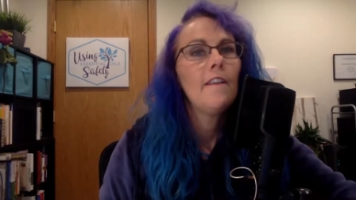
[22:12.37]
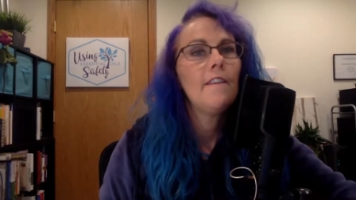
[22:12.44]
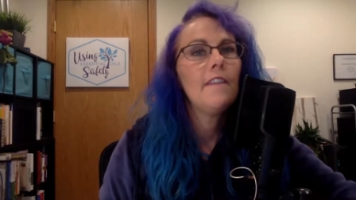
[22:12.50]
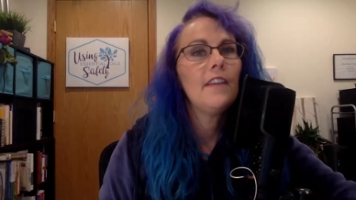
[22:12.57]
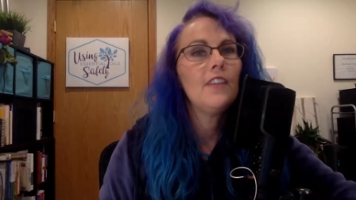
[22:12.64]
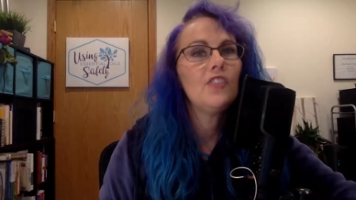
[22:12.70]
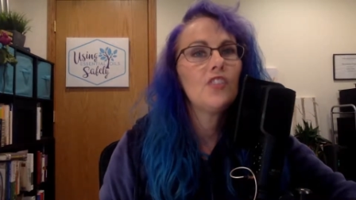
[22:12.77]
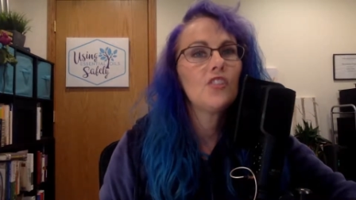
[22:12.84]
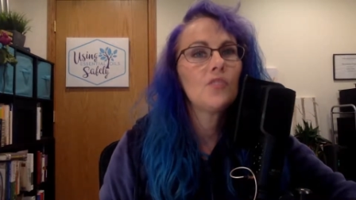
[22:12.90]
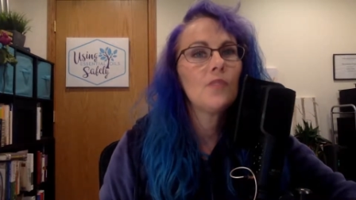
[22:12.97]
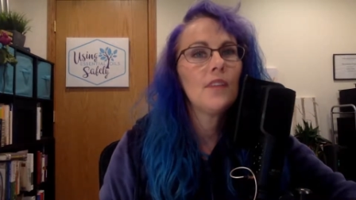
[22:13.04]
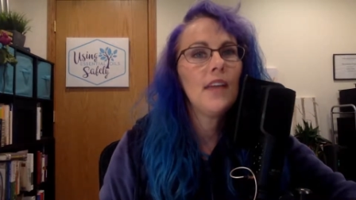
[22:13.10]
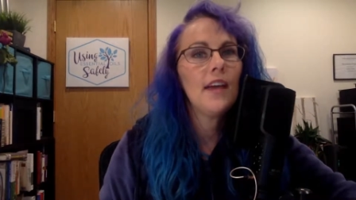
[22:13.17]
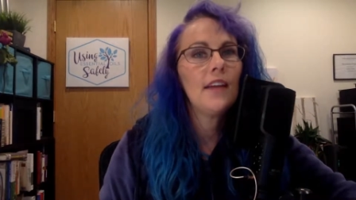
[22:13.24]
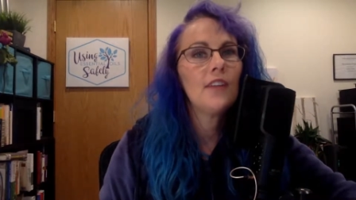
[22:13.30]
They just
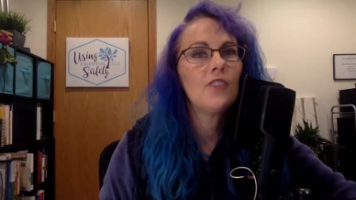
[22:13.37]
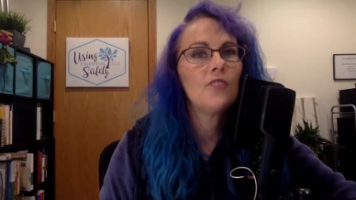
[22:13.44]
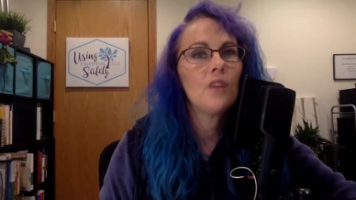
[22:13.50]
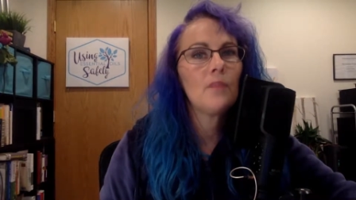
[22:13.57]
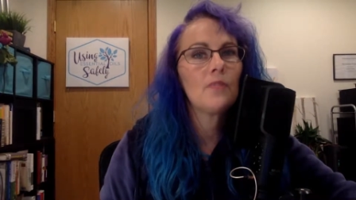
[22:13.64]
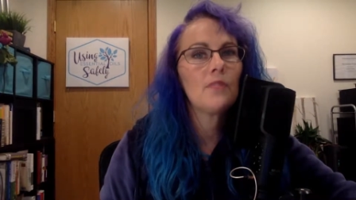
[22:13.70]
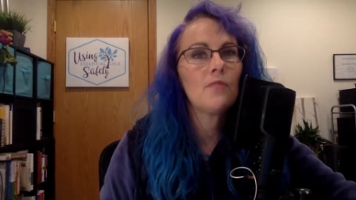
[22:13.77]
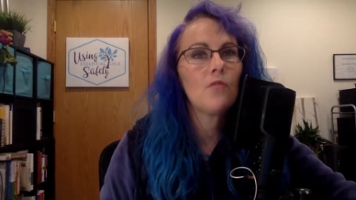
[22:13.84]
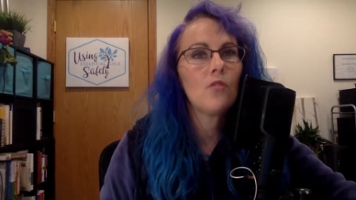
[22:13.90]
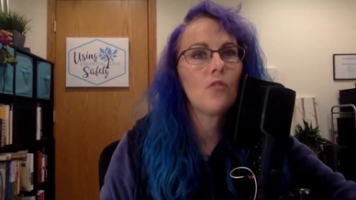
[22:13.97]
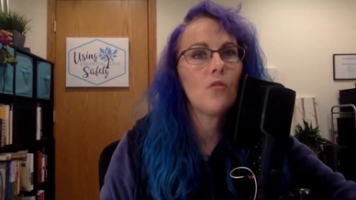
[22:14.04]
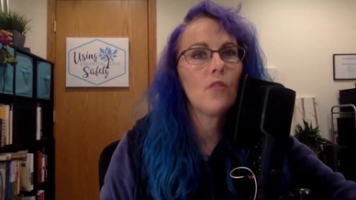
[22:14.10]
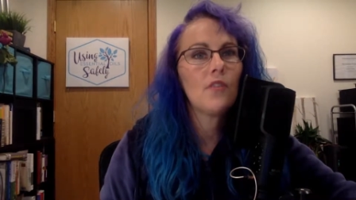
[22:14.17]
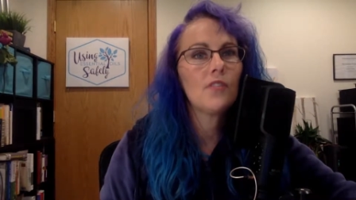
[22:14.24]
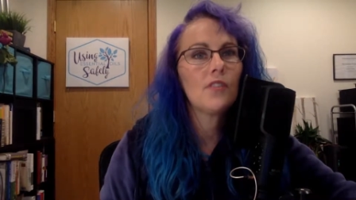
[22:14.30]
went ahead and dropped some more
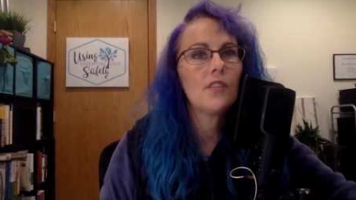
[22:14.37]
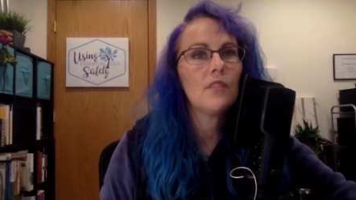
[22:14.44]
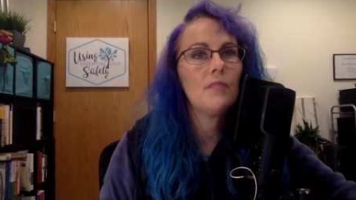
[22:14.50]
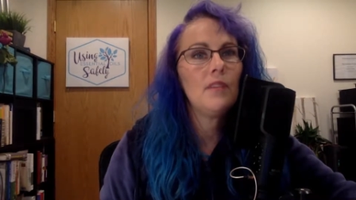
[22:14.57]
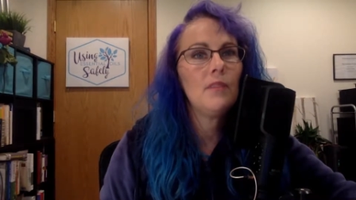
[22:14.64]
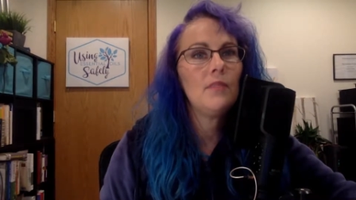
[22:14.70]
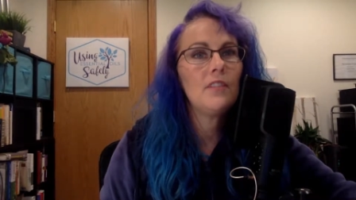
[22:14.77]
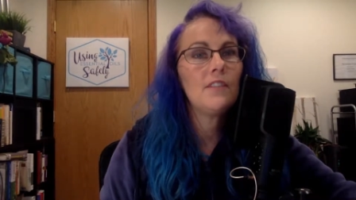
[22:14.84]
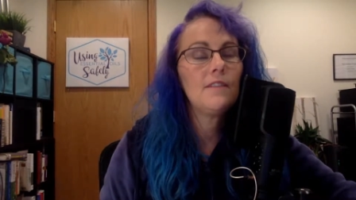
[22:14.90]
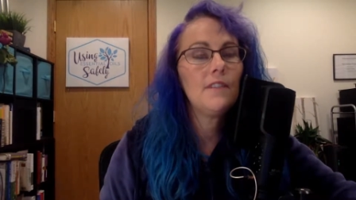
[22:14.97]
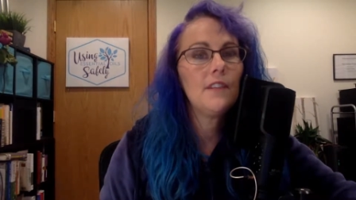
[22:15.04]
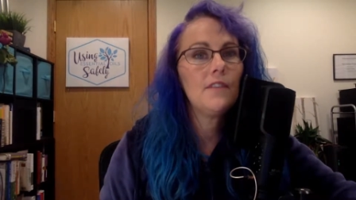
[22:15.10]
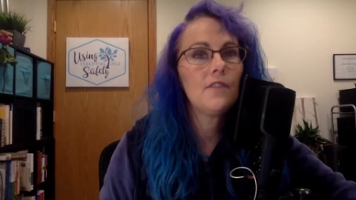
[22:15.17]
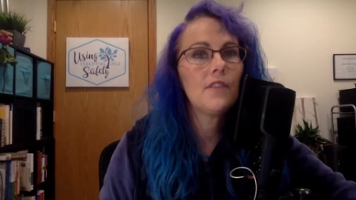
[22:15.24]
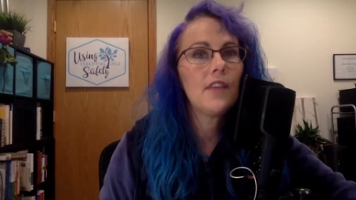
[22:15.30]
oils on the baby's
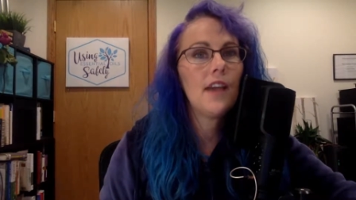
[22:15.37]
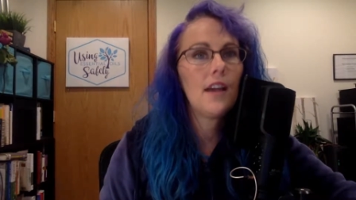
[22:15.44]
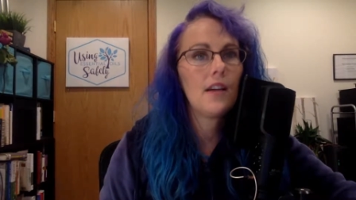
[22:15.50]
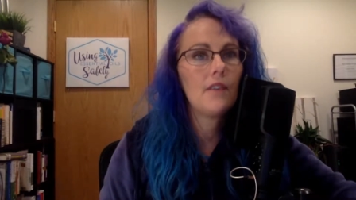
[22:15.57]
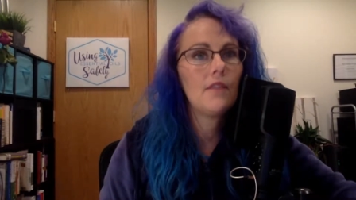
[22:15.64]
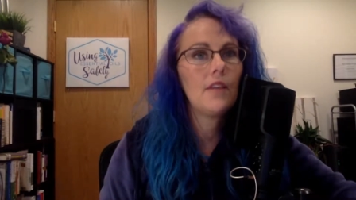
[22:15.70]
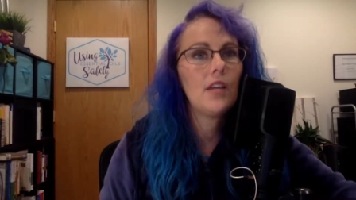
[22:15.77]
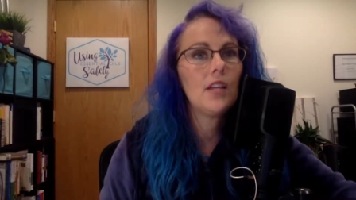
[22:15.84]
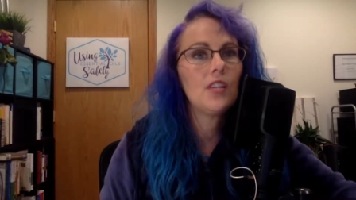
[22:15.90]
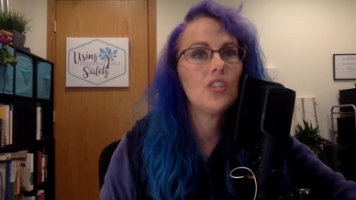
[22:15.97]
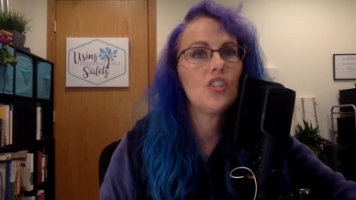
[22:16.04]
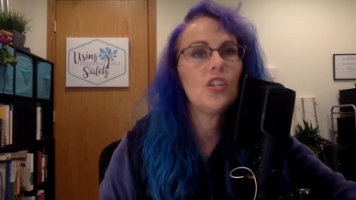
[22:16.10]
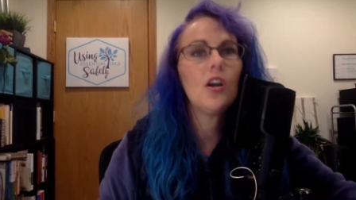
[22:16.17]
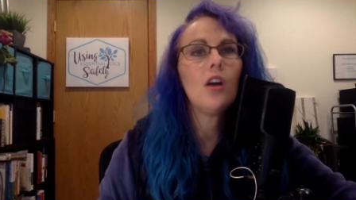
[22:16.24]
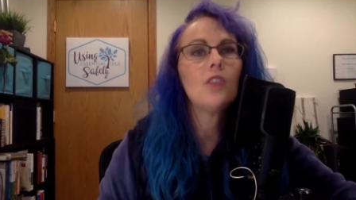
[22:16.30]
feet for the heck of it.
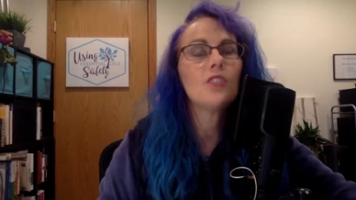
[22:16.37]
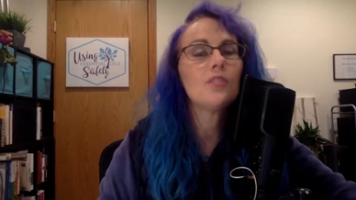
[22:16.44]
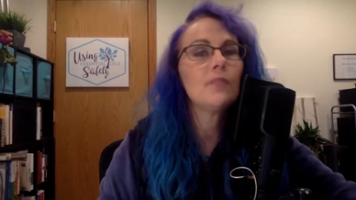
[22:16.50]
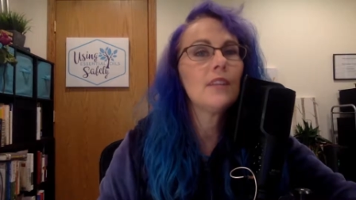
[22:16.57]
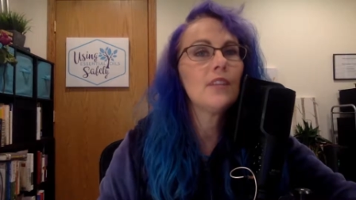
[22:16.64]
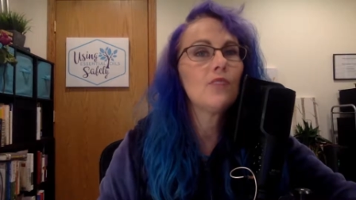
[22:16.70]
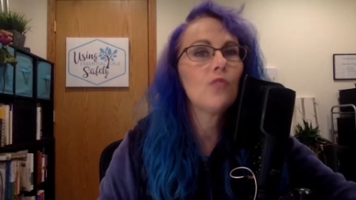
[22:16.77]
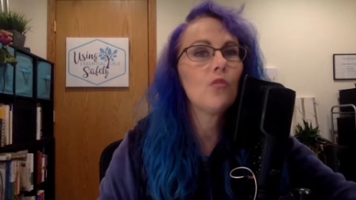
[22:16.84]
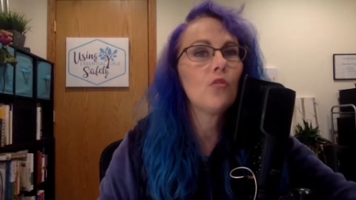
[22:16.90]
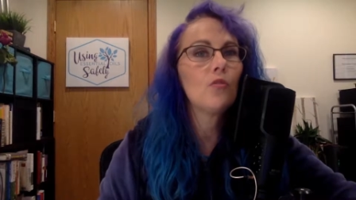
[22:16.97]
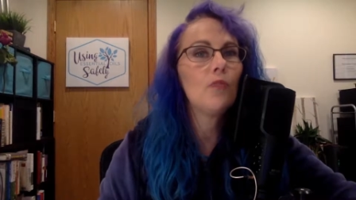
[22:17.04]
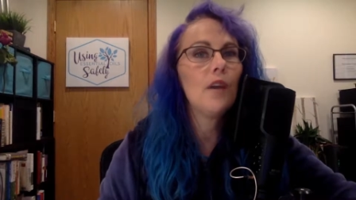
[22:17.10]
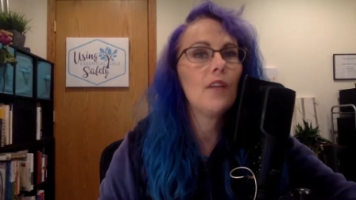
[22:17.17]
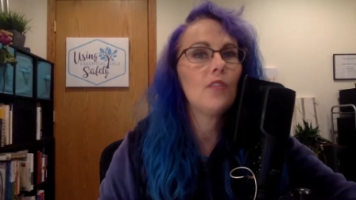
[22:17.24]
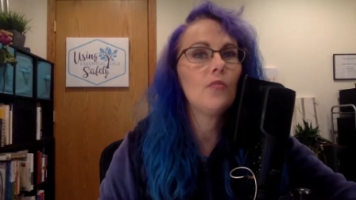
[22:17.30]
She also made a roller
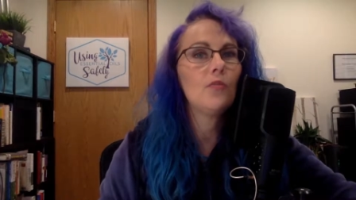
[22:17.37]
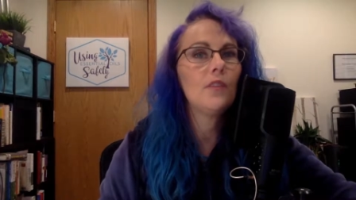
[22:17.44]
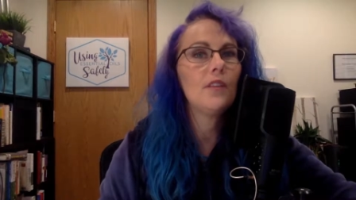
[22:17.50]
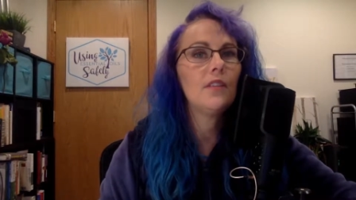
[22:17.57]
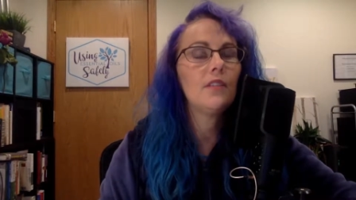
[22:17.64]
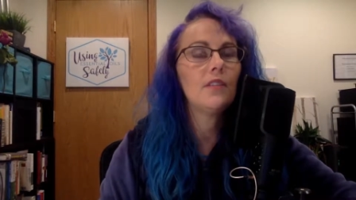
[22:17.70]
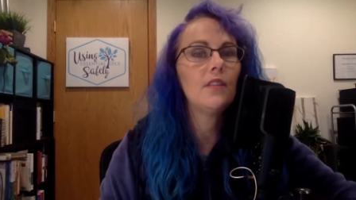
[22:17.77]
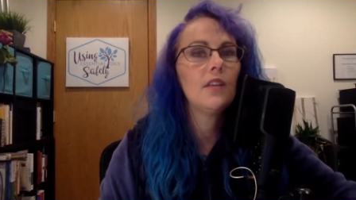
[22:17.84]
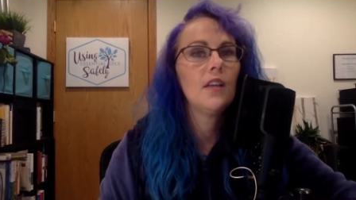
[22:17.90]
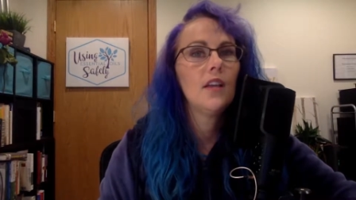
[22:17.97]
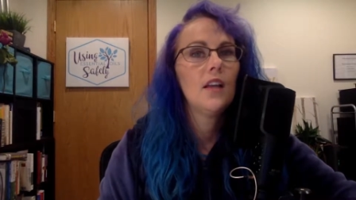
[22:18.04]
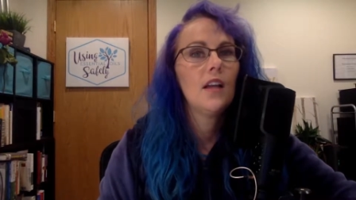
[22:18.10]
bottle with